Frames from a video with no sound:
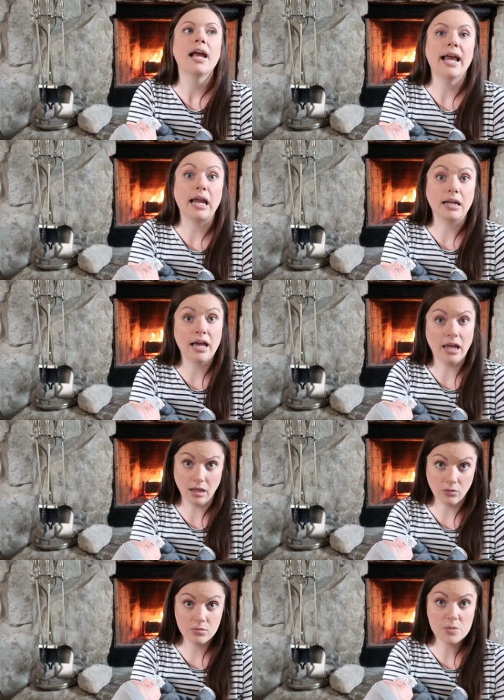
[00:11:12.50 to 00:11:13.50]
and
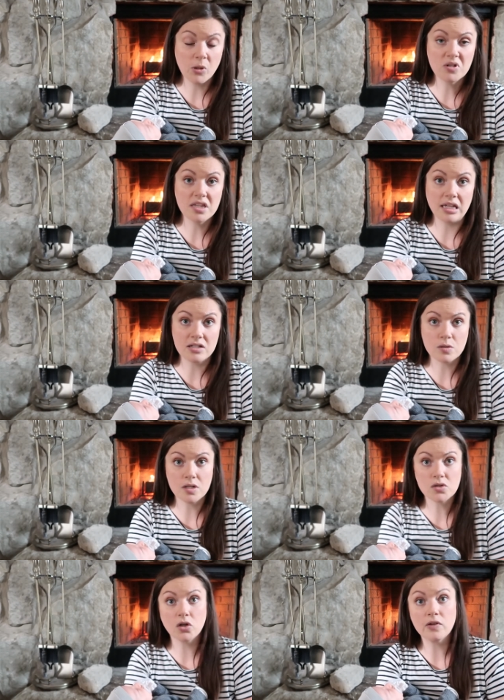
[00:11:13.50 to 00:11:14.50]
I spoke to the
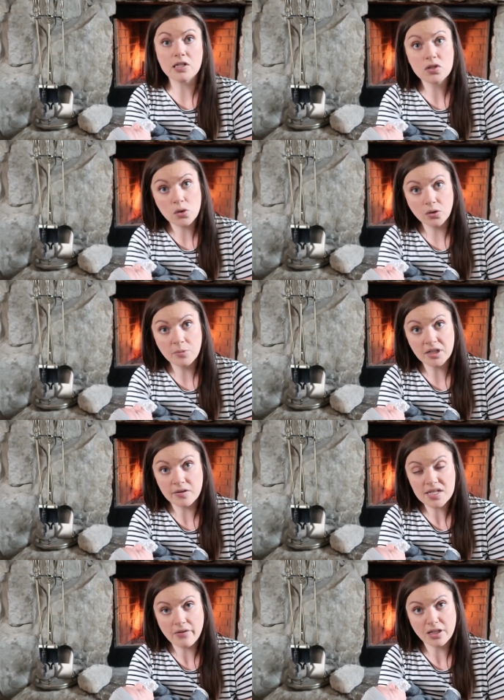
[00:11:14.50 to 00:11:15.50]
answering service, told them that I
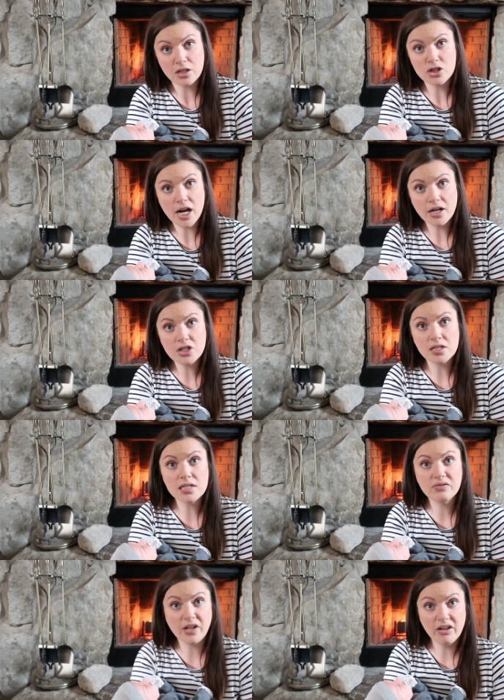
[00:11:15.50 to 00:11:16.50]
was having
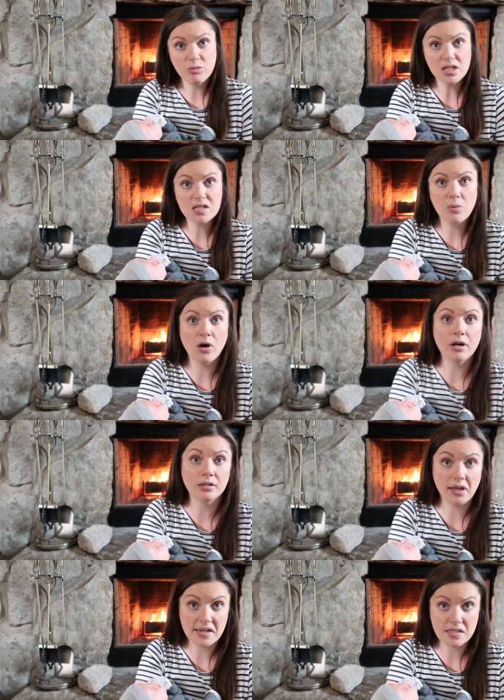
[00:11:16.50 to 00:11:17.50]
contractions, five minutes
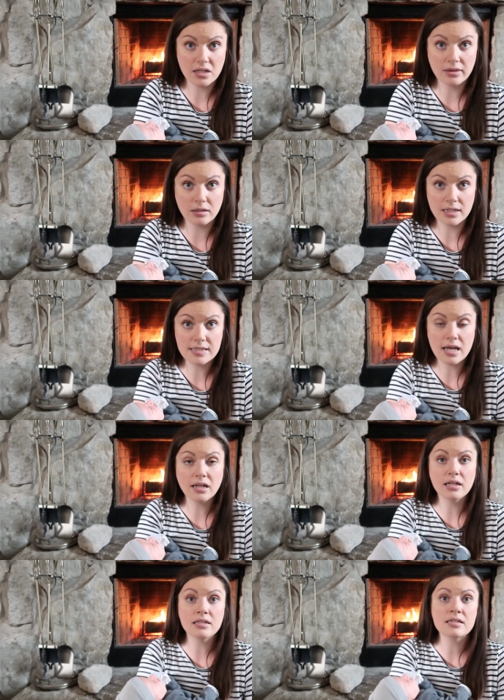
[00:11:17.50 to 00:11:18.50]
apart, lasting 30
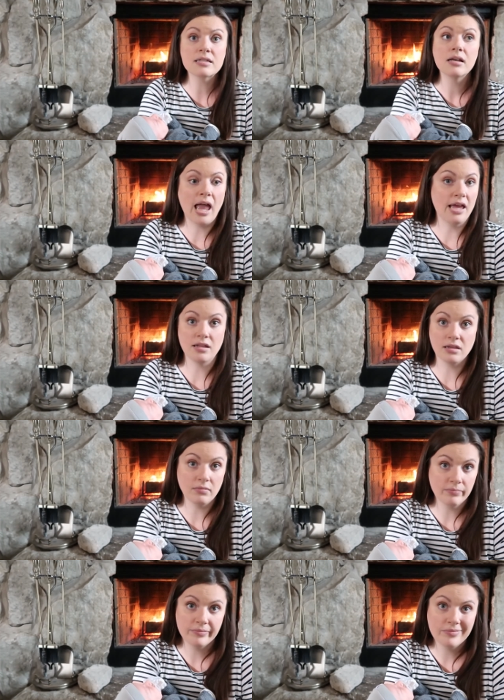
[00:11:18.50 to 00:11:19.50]
seconds,
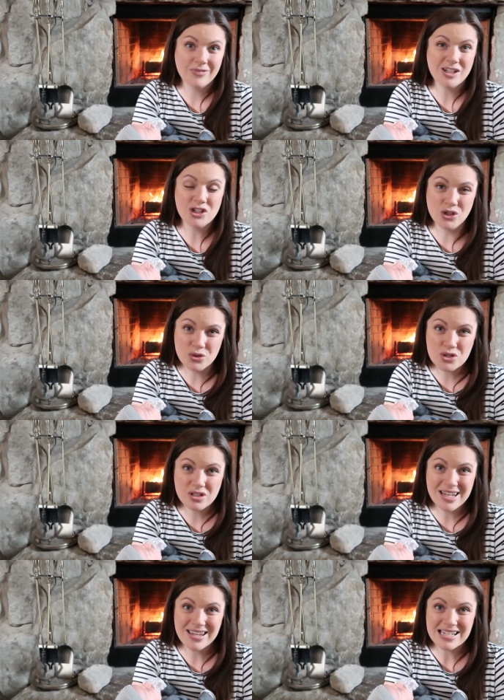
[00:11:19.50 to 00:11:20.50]
and
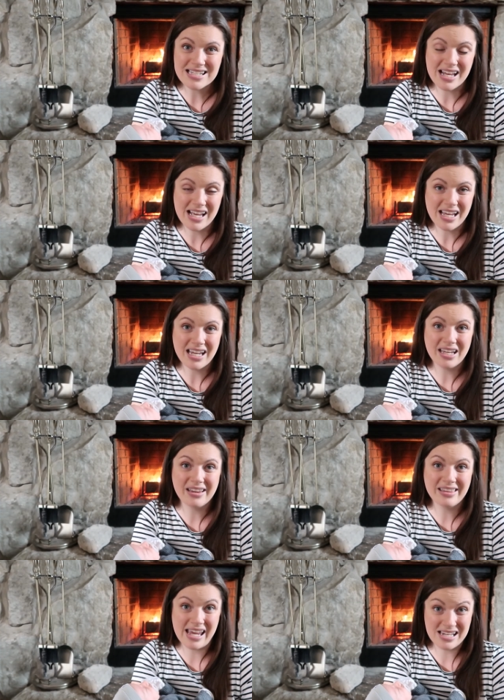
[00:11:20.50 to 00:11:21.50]
usually they say
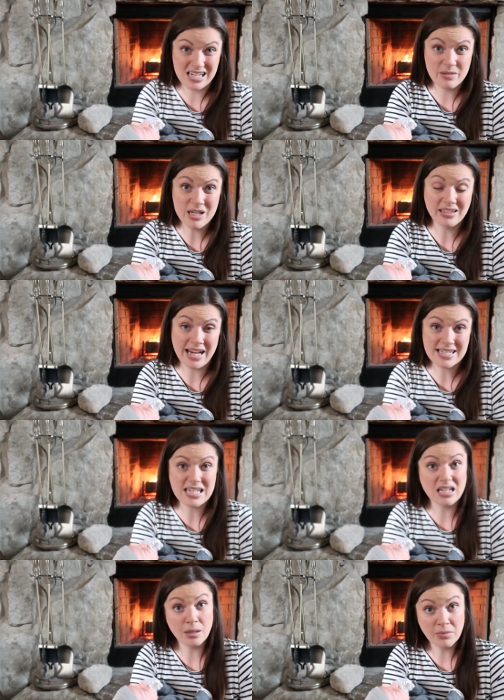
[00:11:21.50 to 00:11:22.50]
they need to be
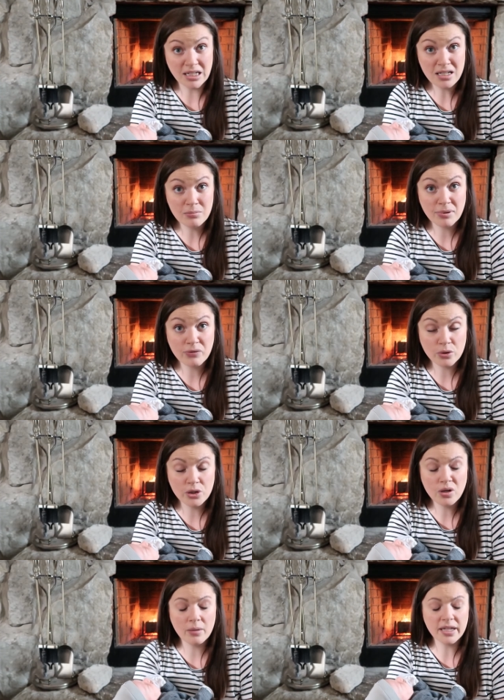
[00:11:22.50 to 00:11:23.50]
lasting a minute before
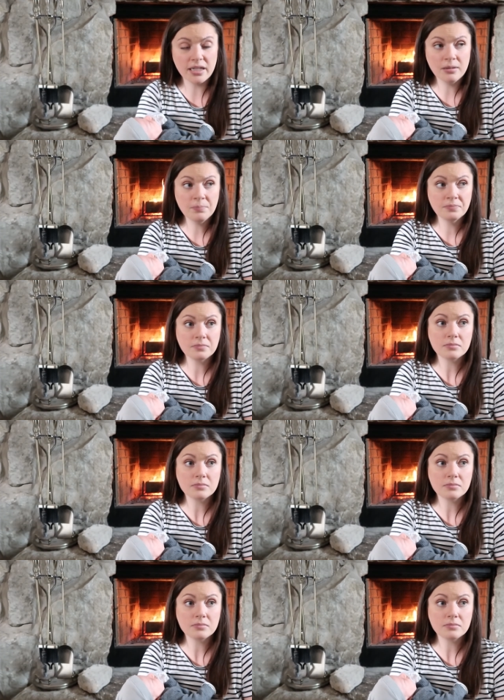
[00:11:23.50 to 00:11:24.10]
you come in.